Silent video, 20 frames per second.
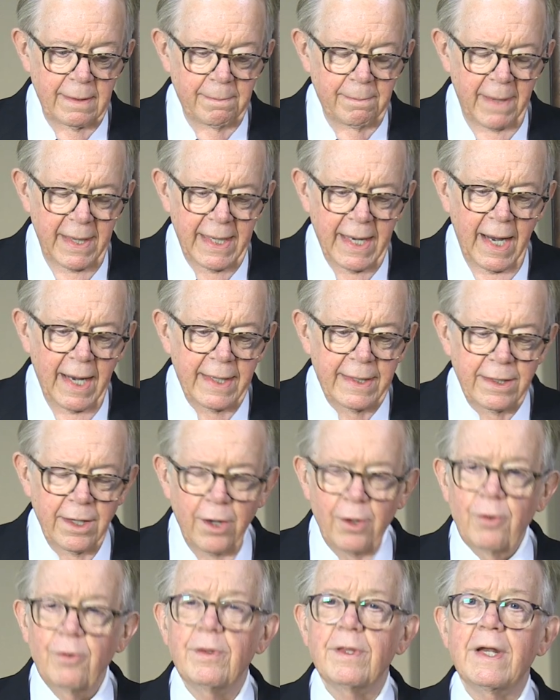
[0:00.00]
may I
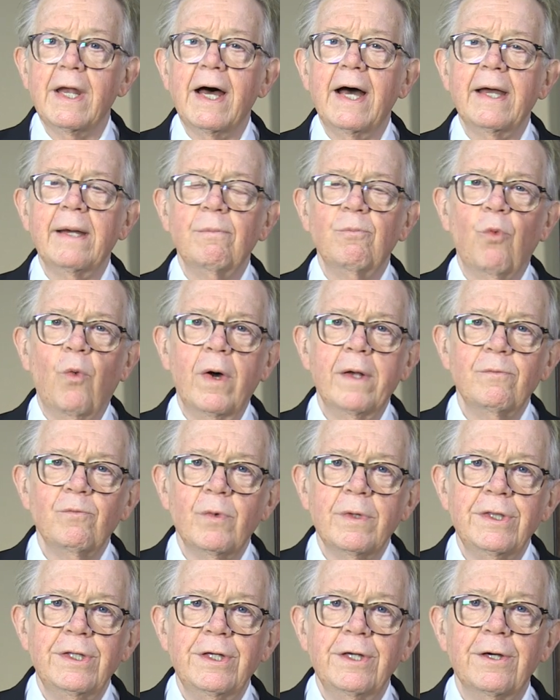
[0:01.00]
know that I am one
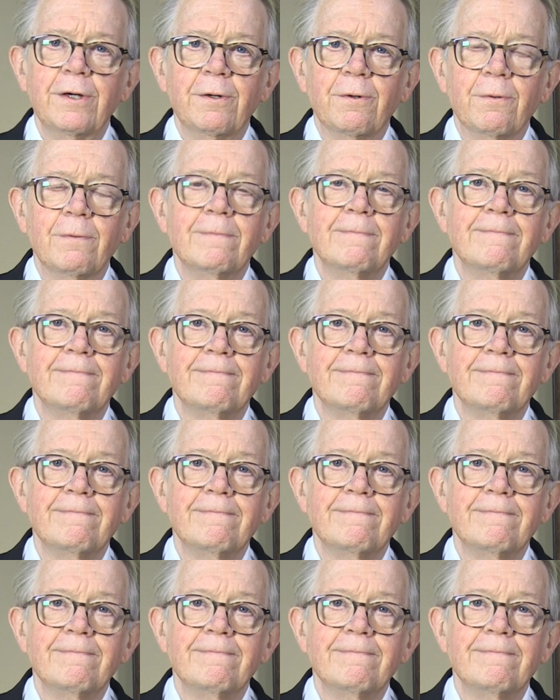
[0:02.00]
with you,